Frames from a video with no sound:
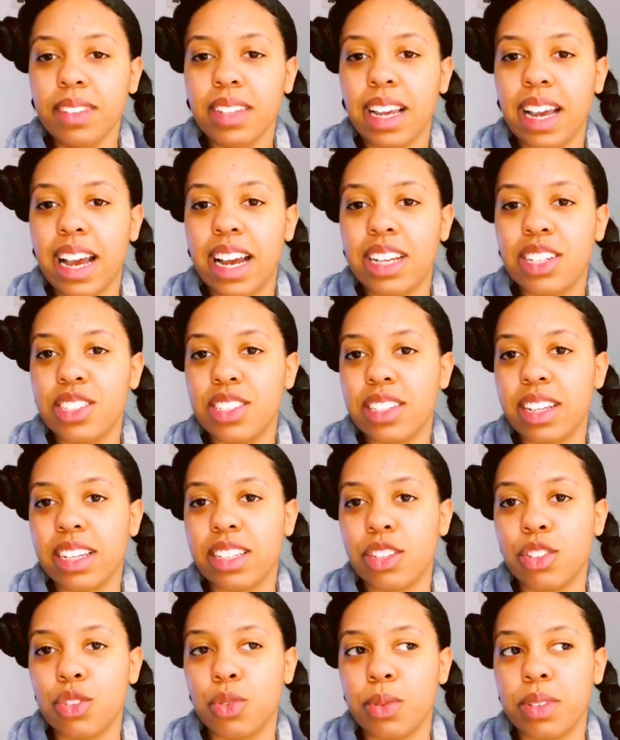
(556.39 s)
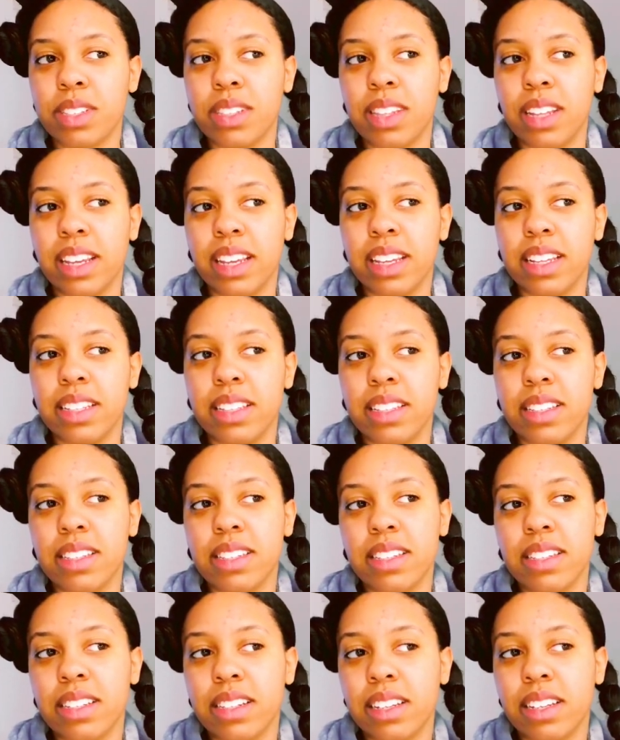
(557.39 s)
I just like to twist the ends.